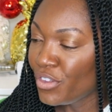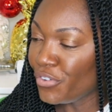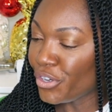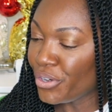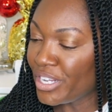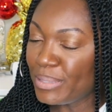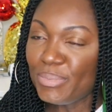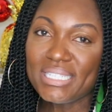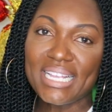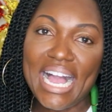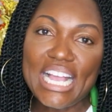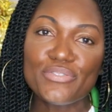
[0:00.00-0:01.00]
for
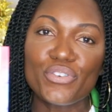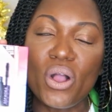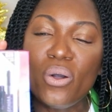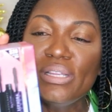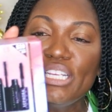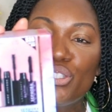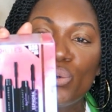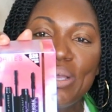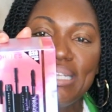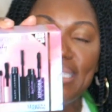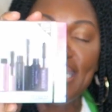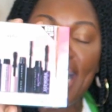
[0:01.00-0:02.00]
Christmas, guys, for only
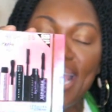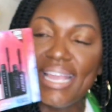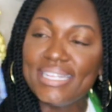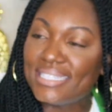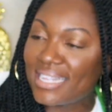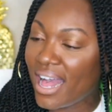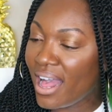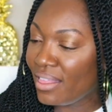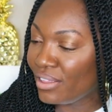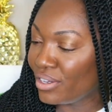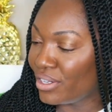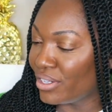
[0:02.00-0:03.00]

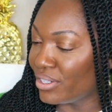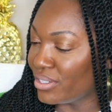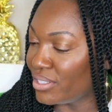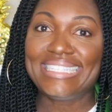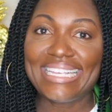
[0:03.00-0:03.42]
$28.